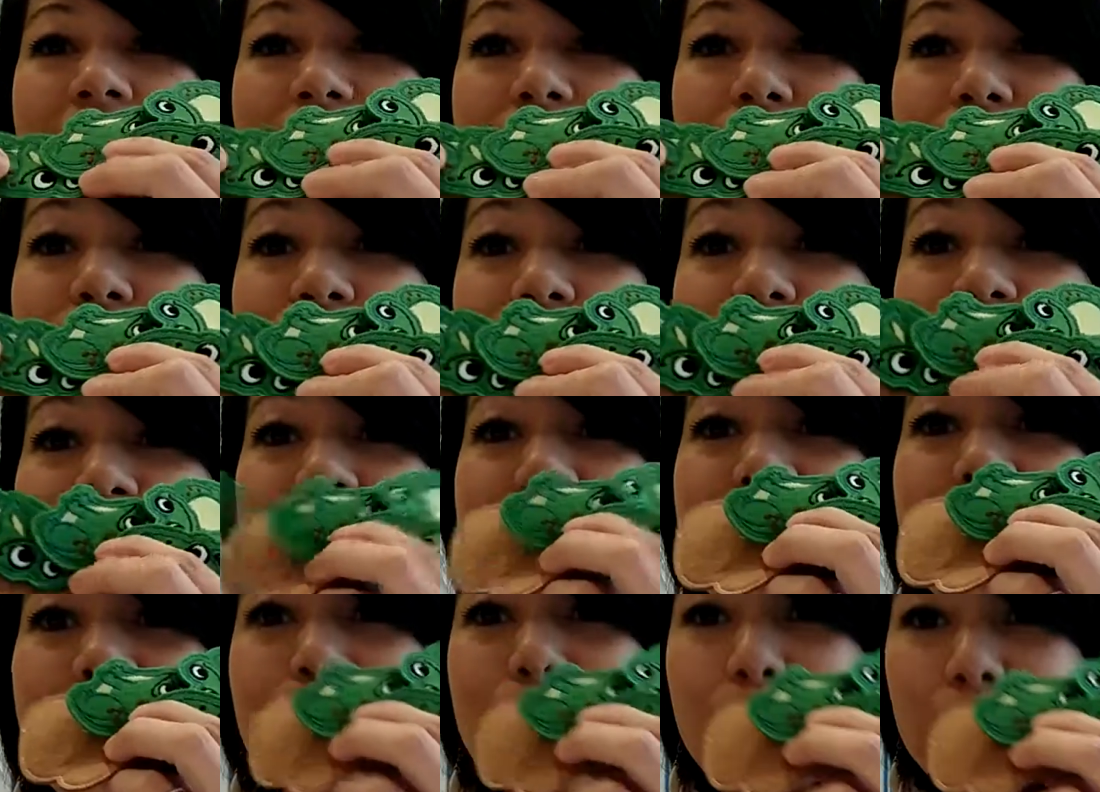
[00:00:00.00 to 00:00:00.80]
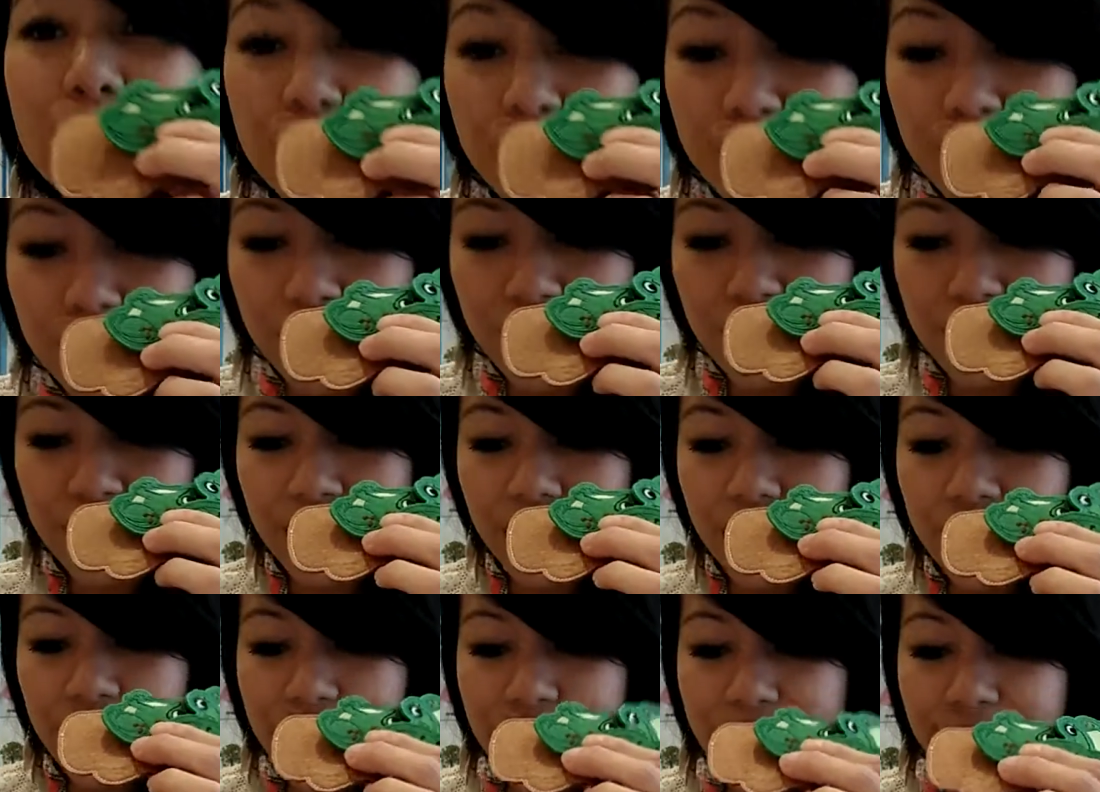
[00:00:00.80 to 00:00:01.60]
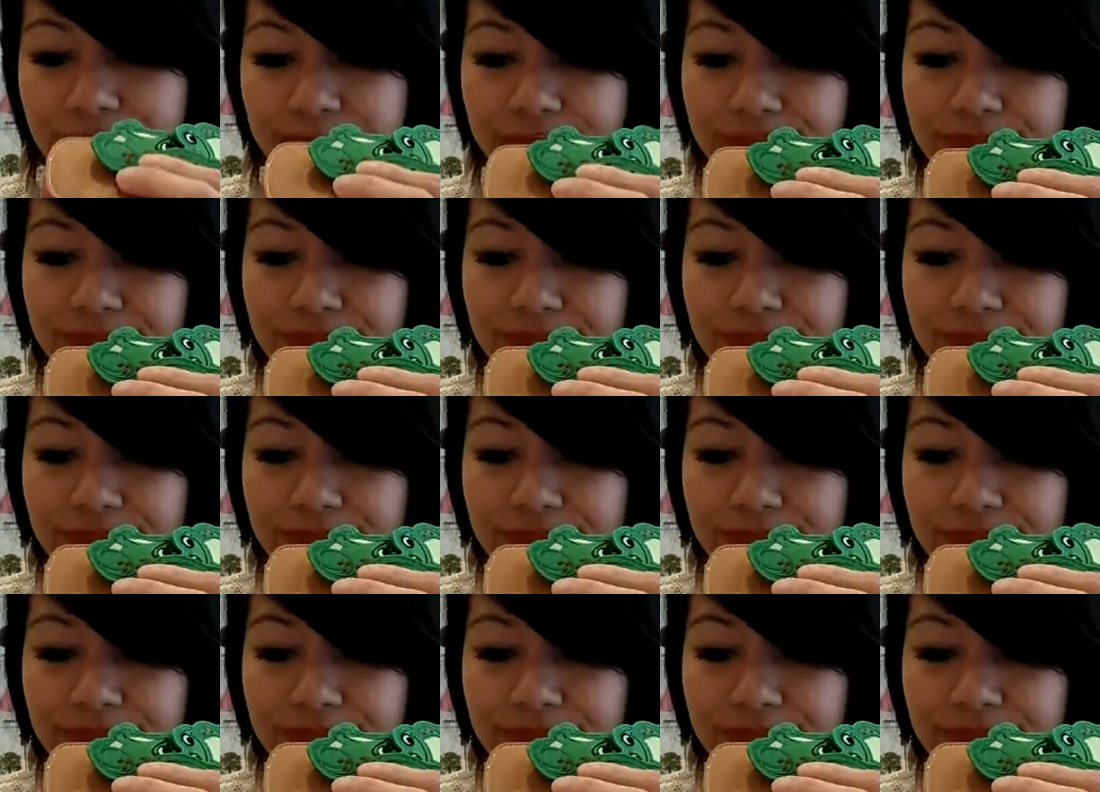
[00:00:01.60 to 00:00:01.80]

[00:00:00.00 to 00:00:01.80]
into the pool